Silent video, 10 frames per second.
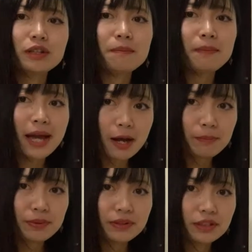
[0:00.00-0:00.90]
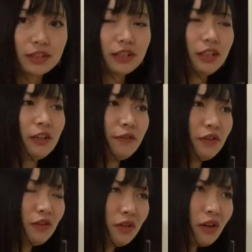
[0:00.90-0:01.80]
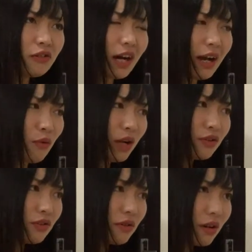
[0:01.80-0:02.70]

the map. If you know, I want to